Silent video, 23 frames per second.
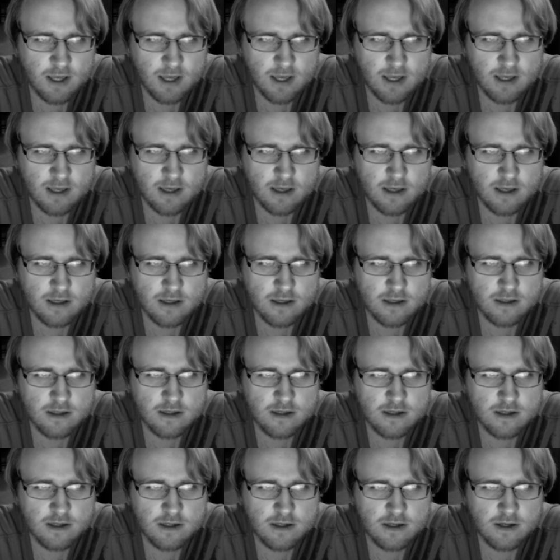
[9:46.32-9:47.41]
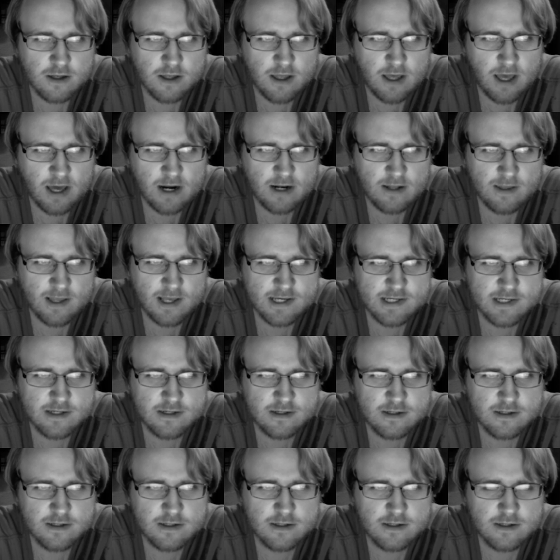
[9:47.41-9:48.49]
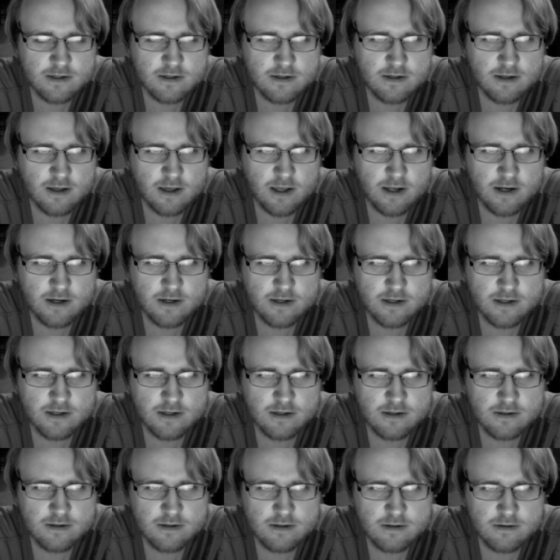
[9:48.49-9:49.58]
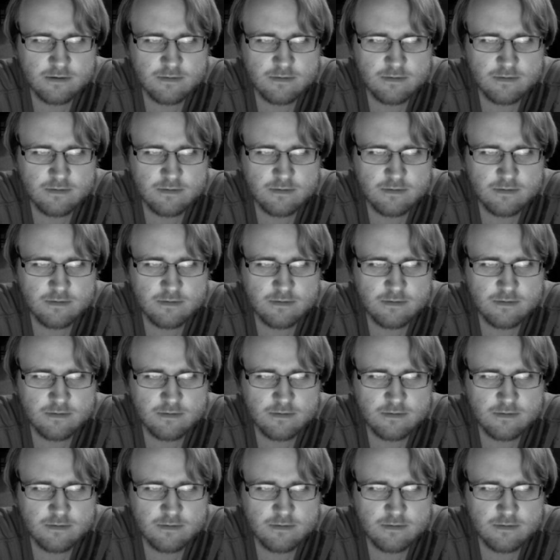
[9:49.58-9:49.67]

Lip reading: a adolescent, and